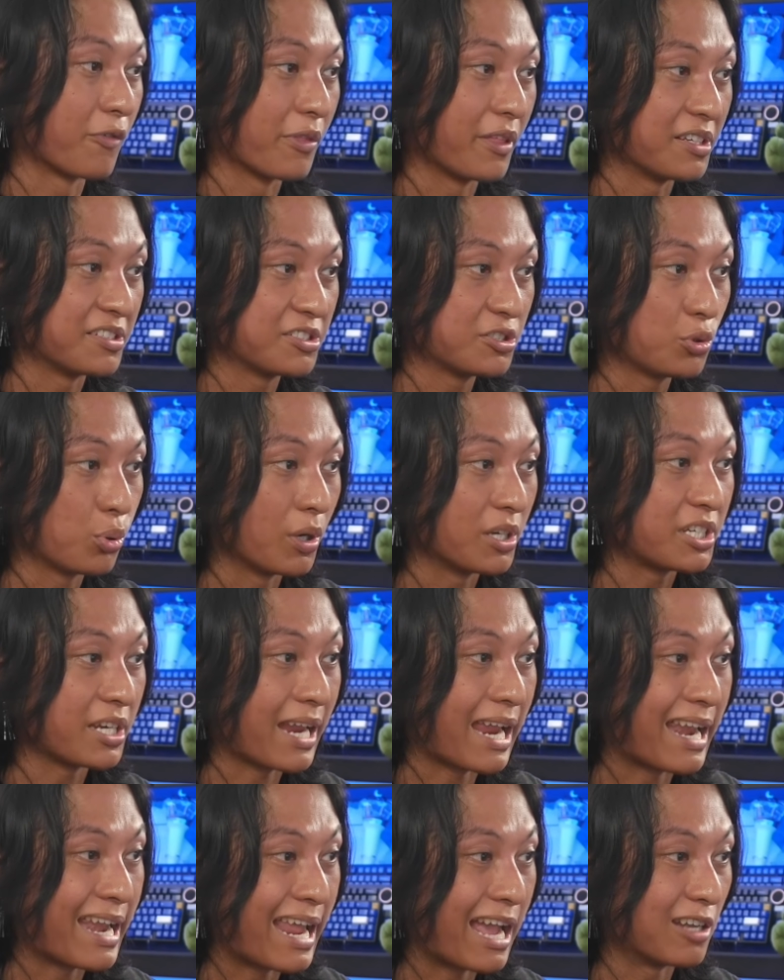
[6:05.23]
for this Twitch
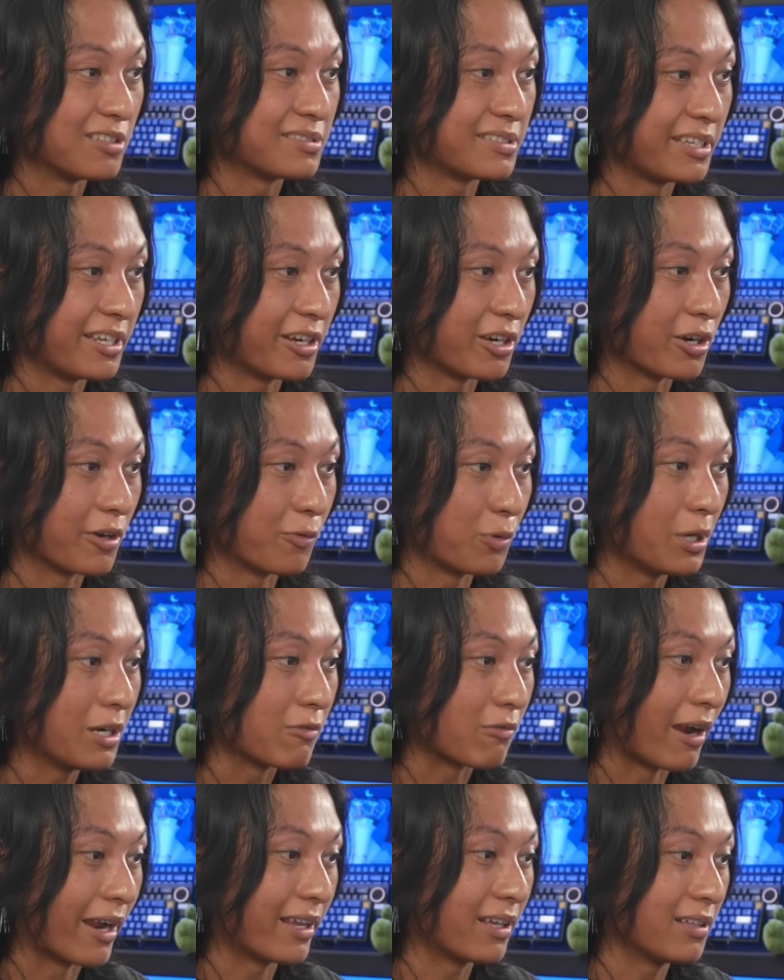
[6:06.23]
announce here, if we
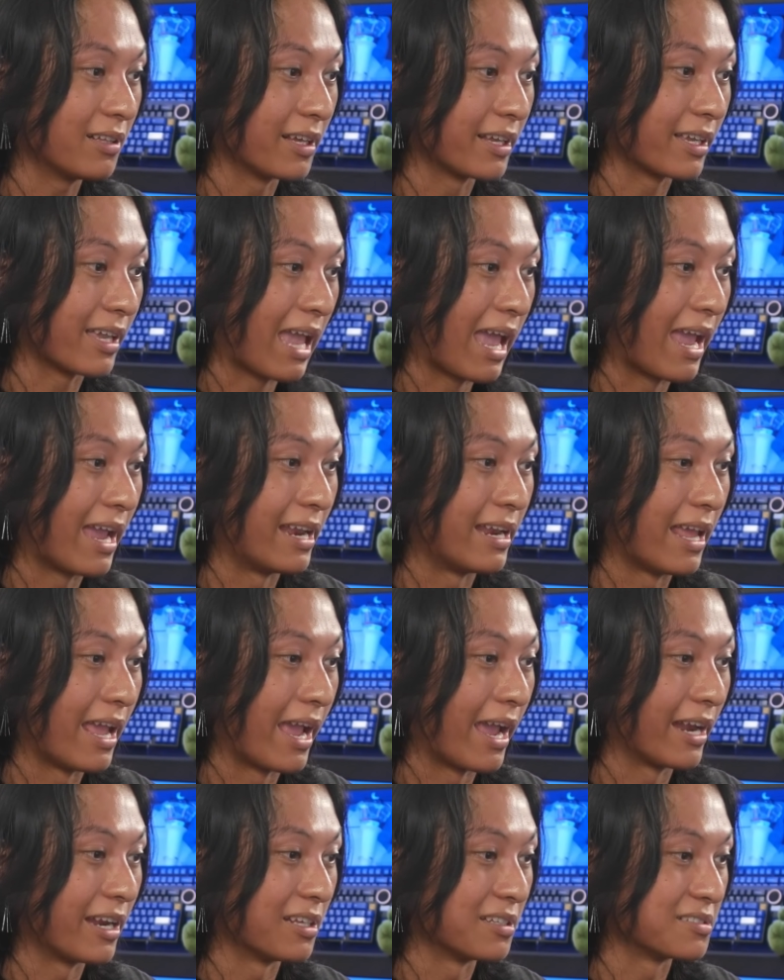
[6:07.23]
right click and
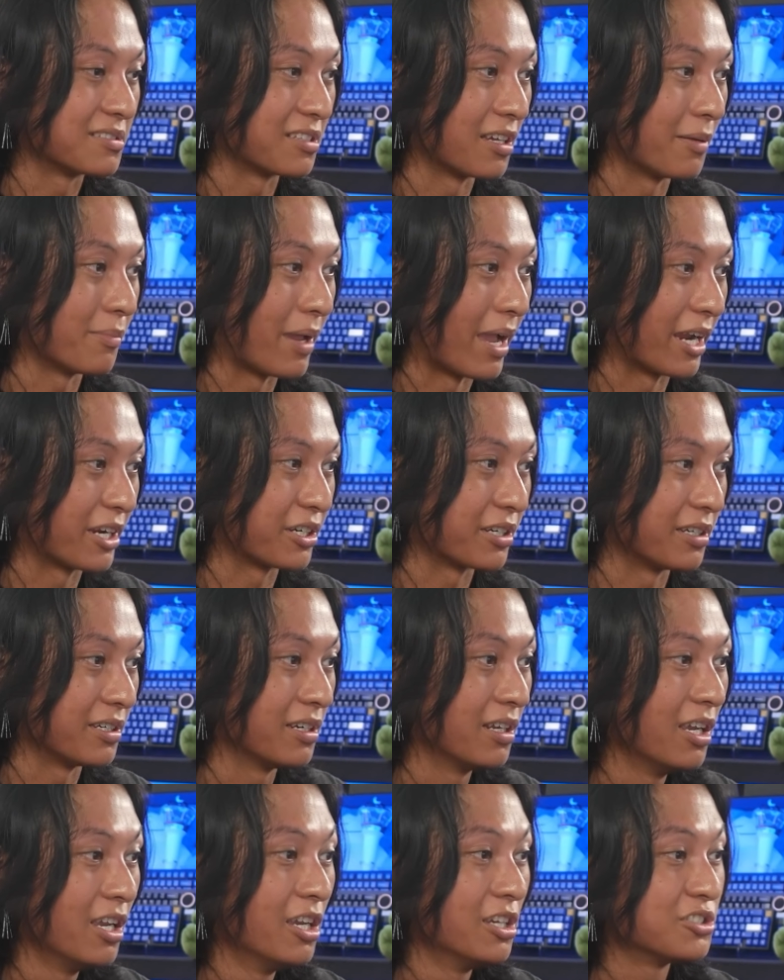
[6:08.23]
edit sub
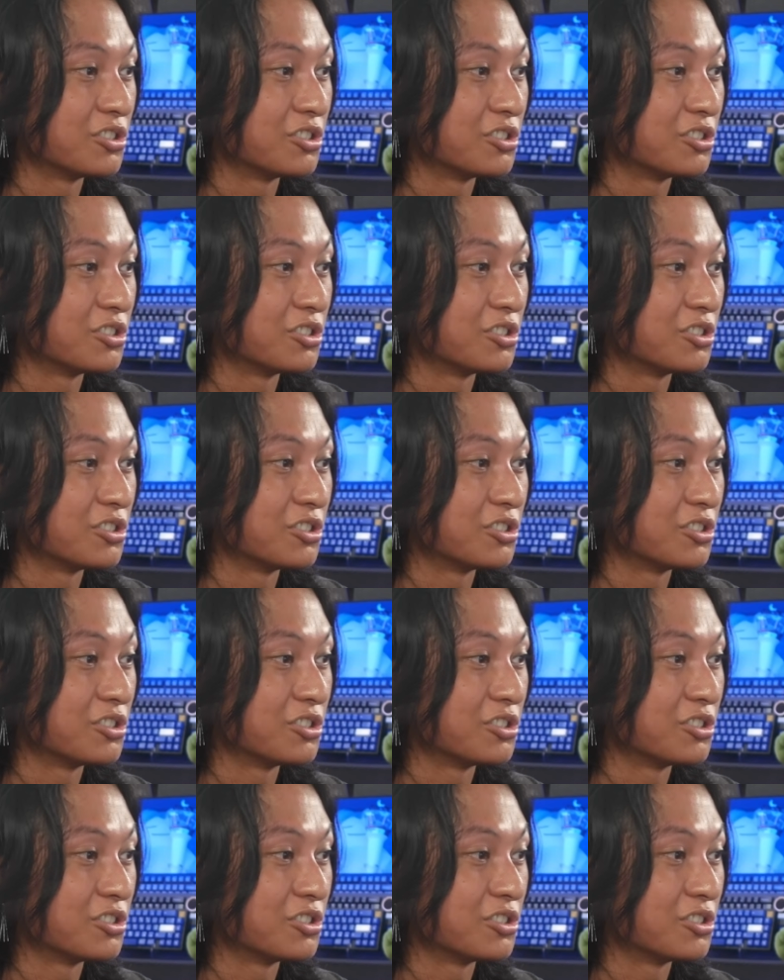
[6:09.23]
action,